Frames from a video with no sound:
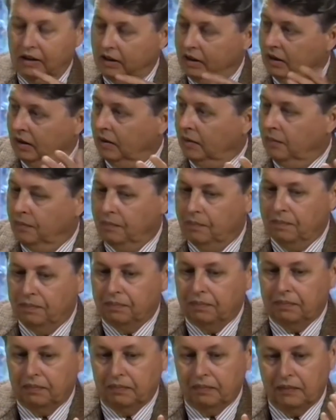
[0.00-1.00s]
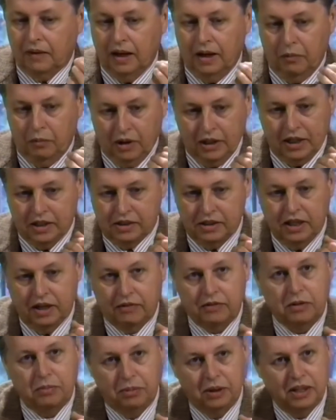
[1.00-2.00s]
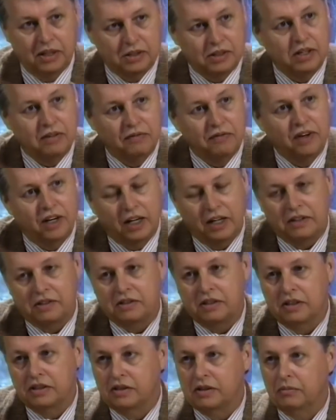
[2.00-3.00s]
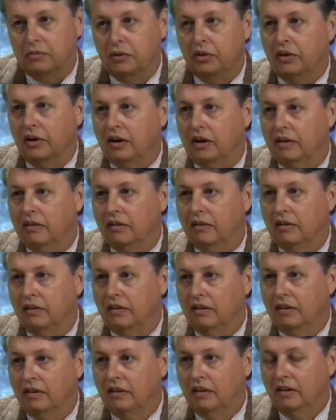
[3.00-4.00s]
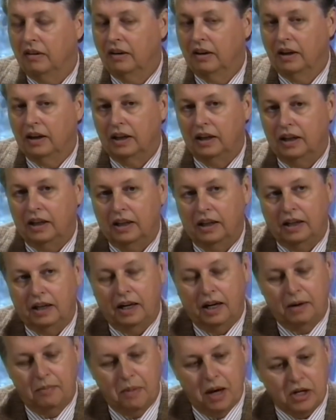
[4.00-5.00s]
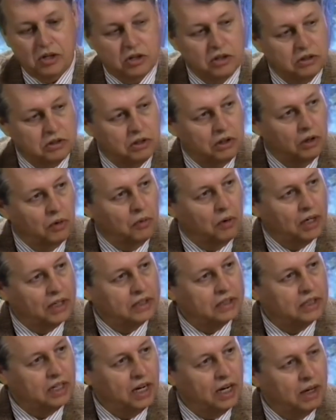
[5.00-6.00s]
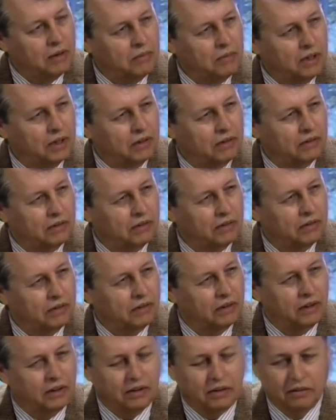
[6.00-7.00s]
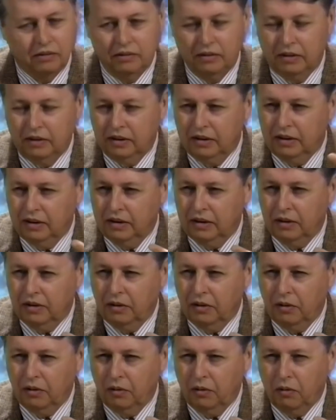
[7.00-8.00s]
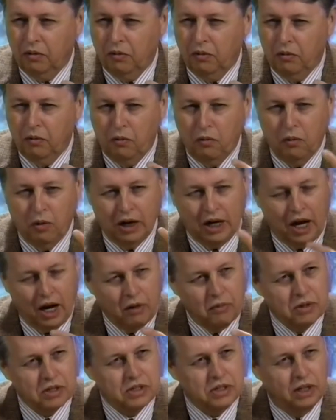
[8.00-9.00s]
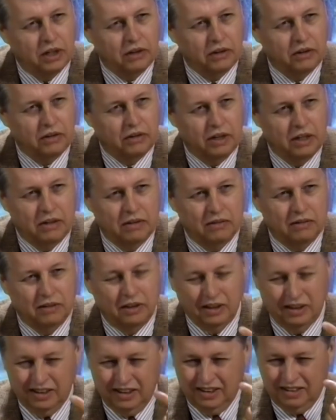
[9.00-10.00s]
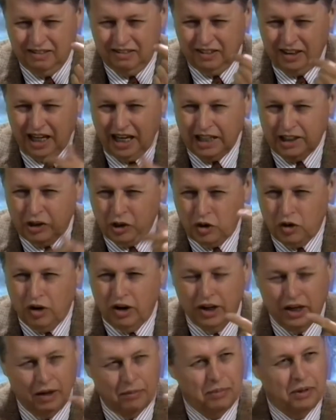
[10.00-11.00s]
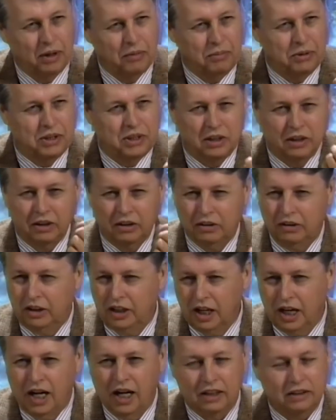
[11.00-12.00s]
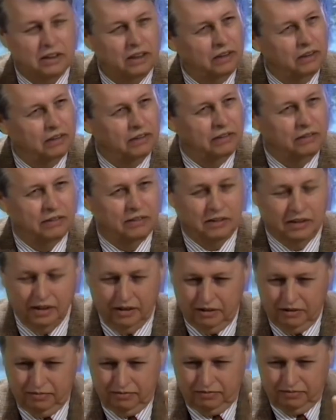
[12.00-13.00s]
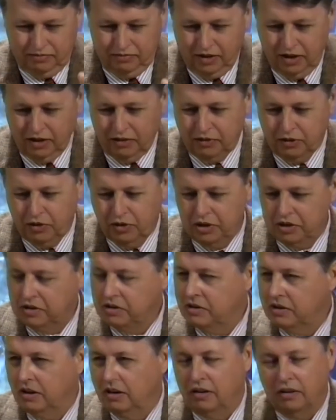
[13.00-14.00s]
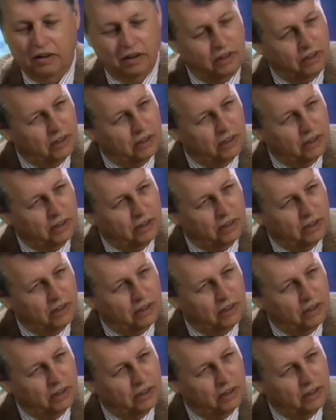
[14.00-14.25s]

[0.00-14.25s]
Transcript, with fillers: Um, and one doesn't have to be as advanced as the Buddha. I mentioned to you one time uh, uh, when I was younger and, and, and caught up in a particular knot, and, uh, and of course, uh,